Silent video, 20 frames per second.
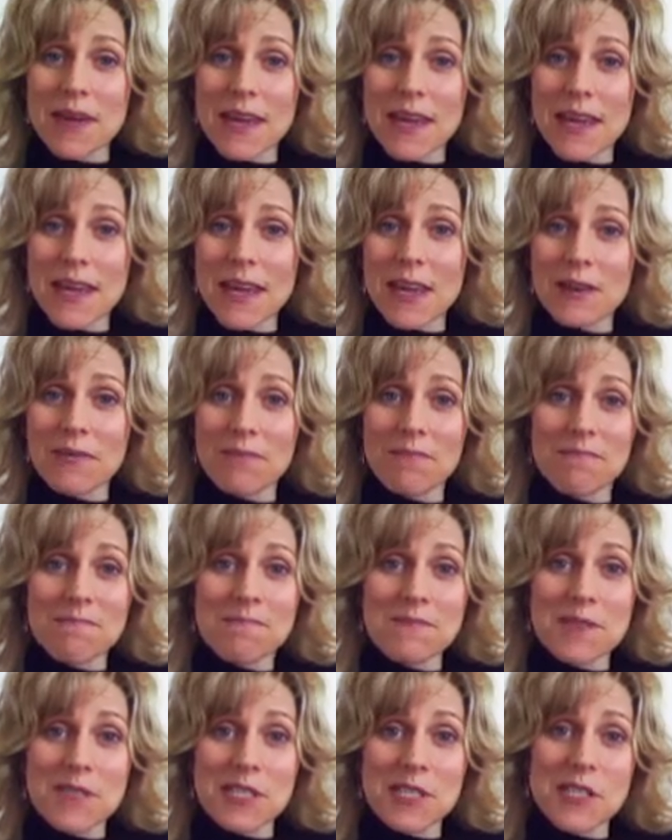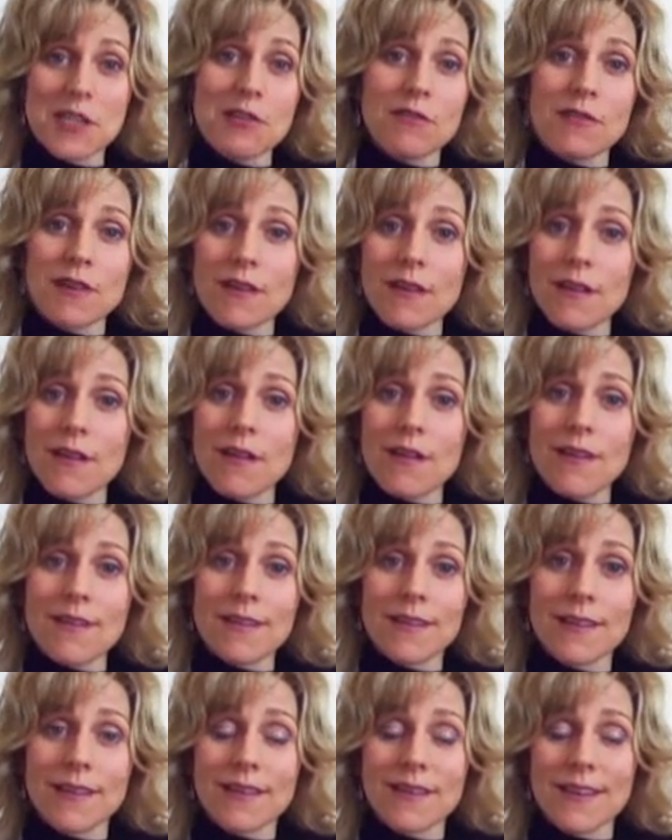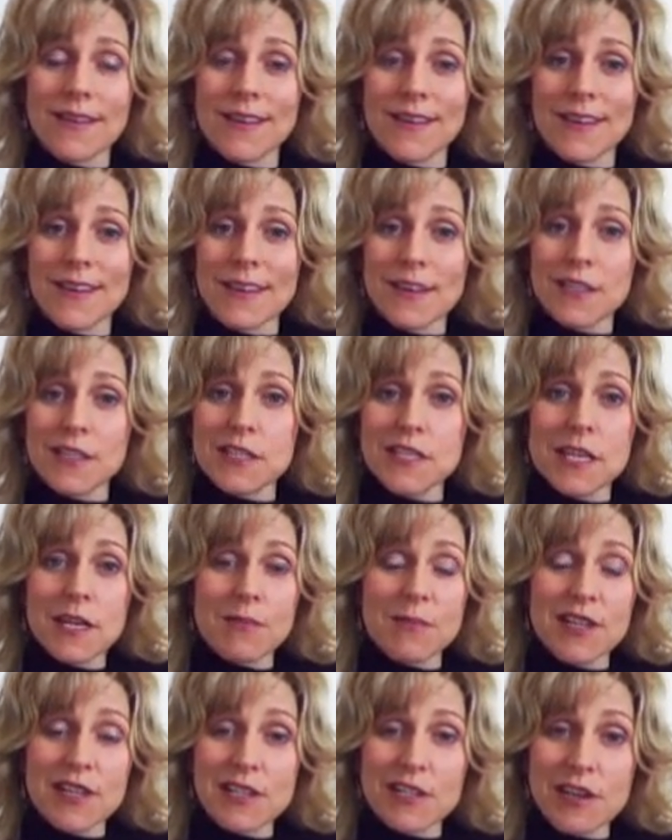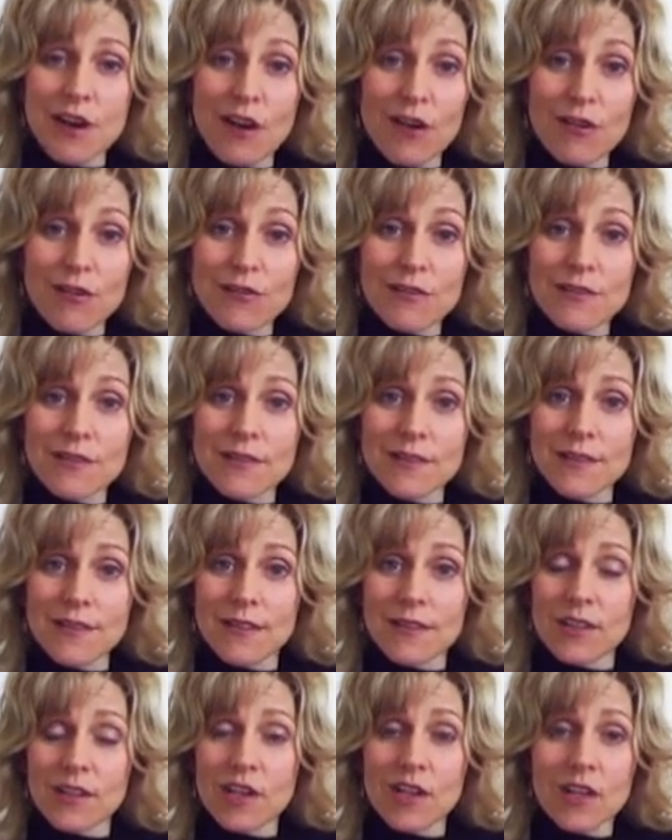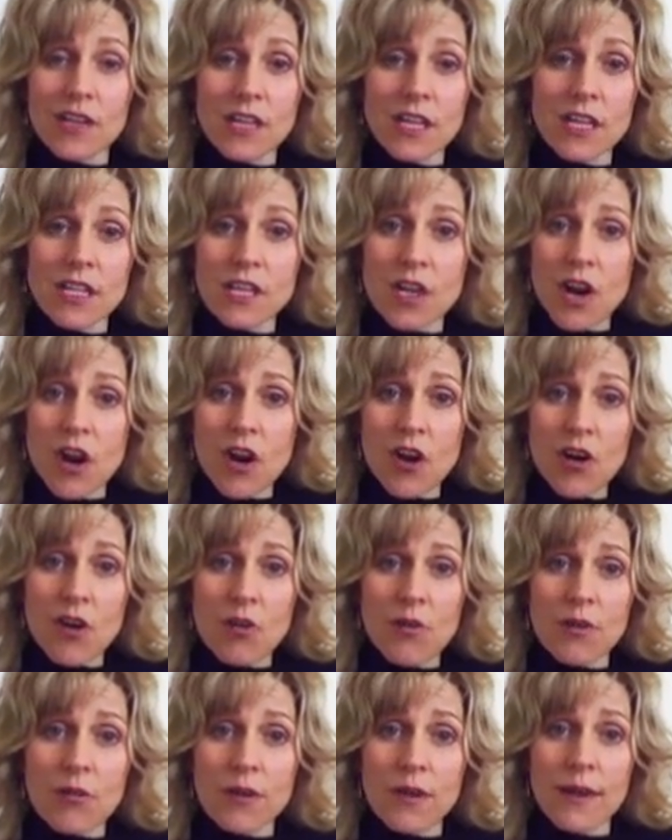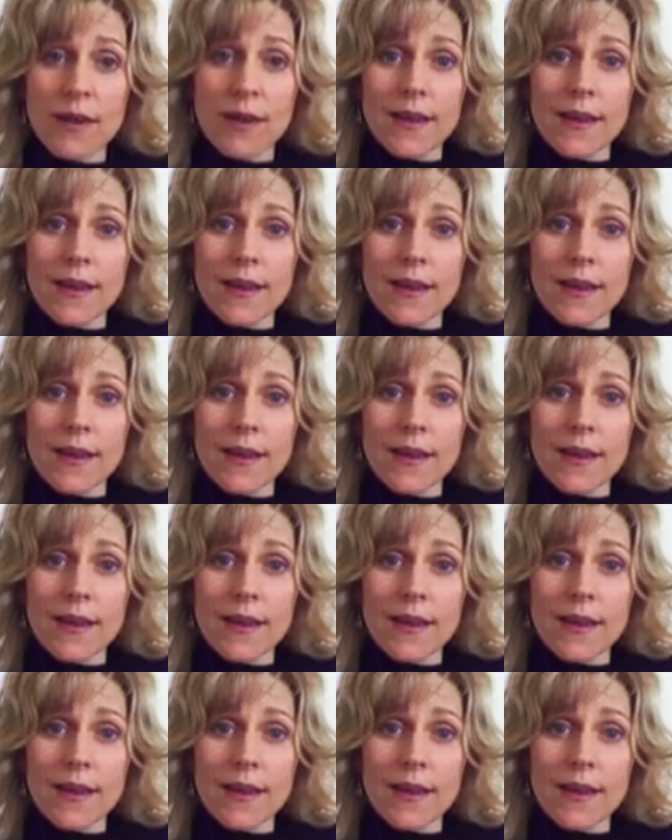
eating cereal and cinnamon toast and cookie dough